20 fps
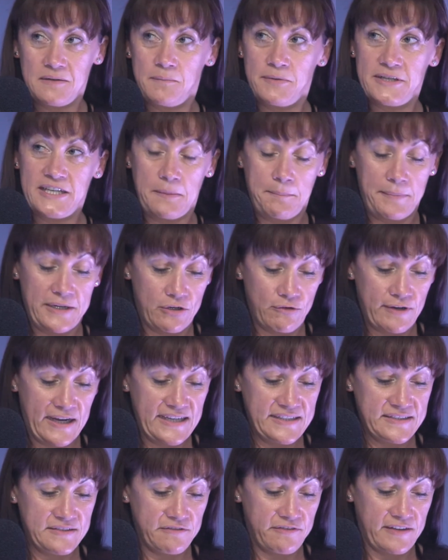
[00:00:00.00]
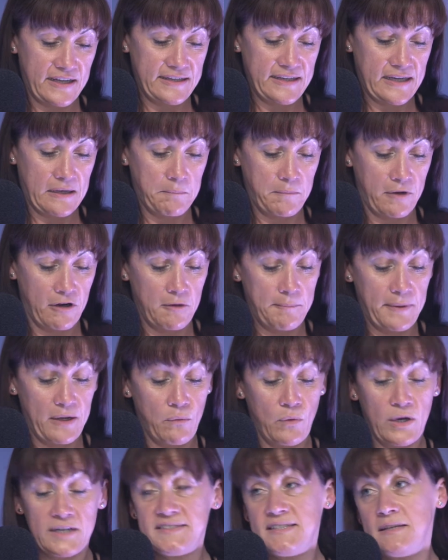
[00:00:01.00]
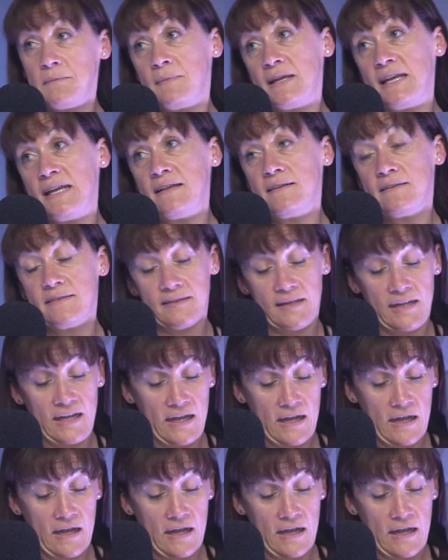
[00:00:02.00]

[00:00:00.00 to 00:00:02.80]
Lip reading: but it'd be great to find out more about what it means,